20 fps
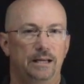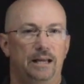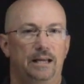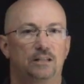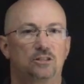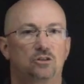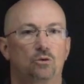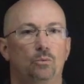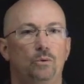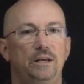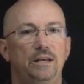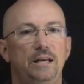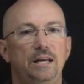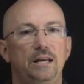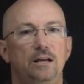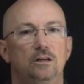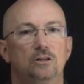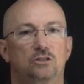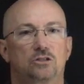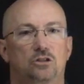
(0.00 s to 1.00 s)
And so we
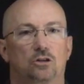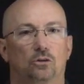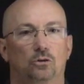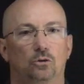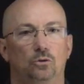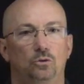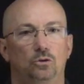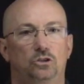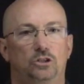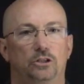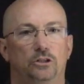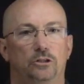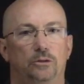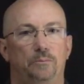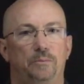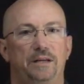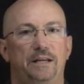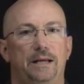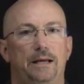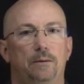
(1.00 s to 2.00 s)
needed a solution to
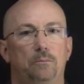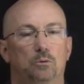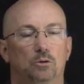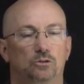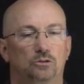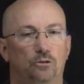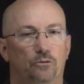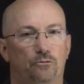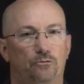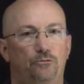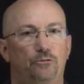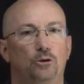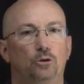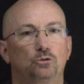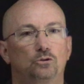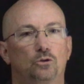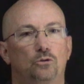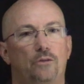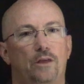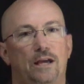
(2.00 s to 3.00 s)
be able to
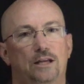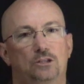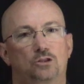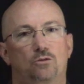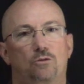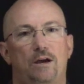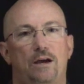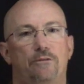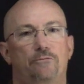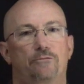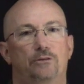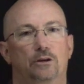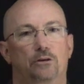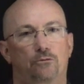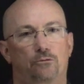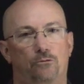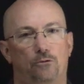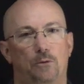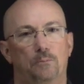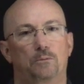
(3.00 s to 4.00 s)
filter that
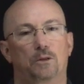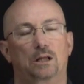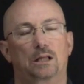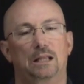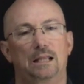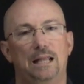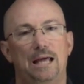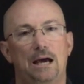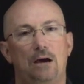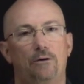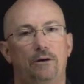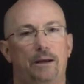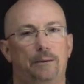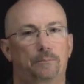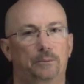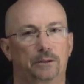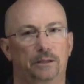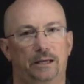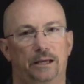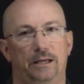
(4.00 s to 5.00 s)
traffic from the cloud
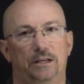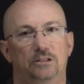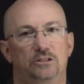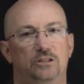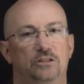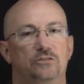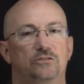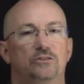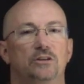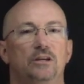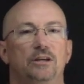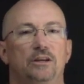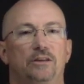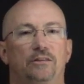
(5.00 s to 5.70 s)
applications